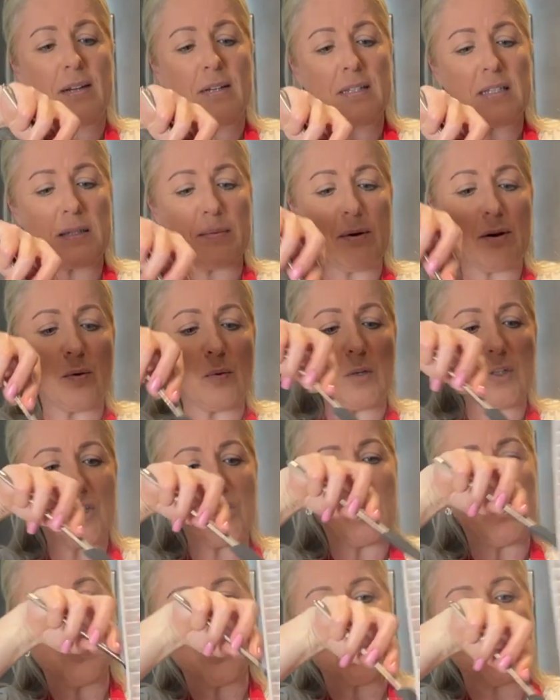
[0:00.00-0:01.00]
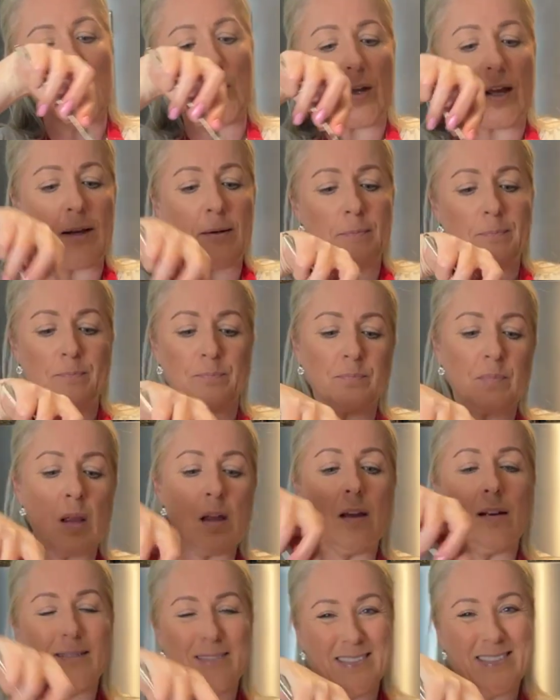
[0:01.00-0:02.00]
And we'll all be talking about, remember
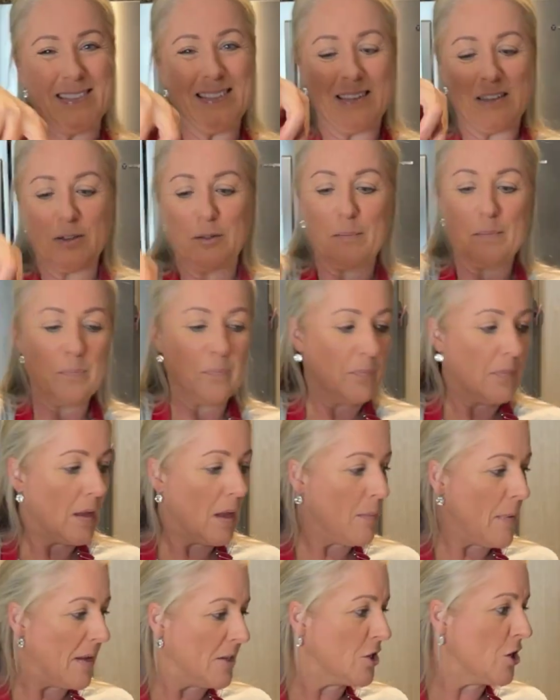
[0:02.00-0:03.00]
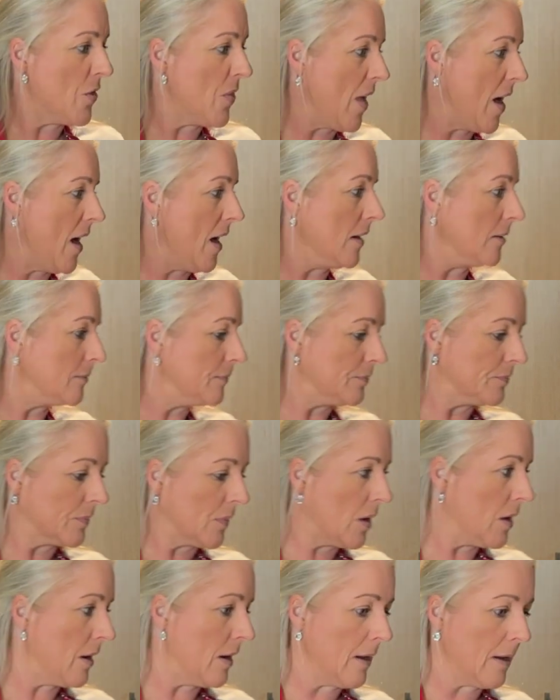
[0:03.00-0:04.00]
when we never used to be able to smell what she was
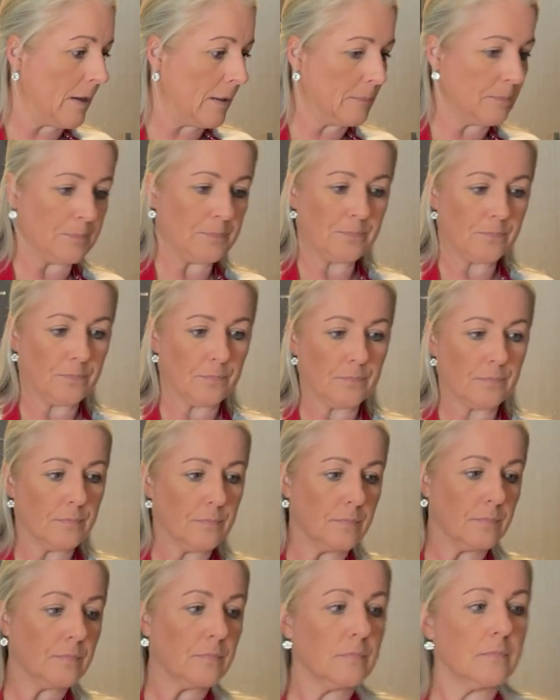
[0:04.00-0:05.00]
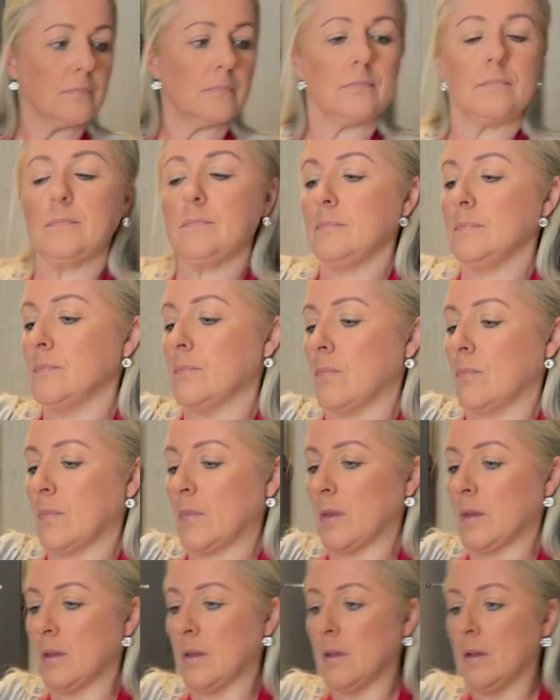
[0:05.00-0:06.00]
cooking?
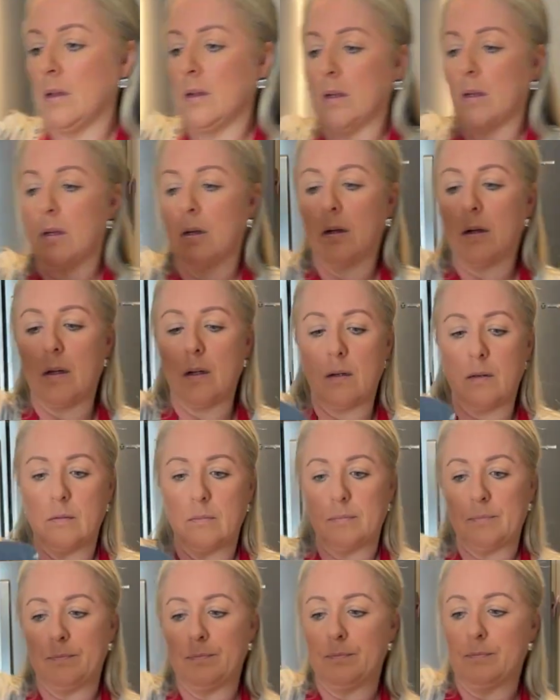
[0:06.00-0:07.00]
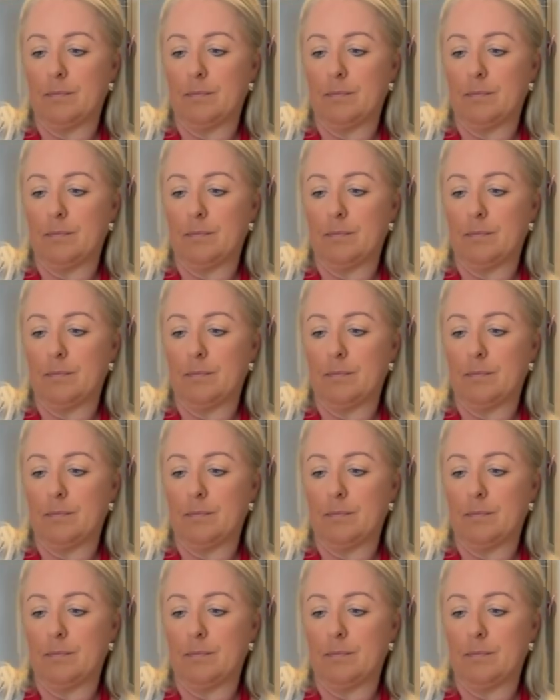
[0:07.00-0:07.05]
Imagine that. Okay.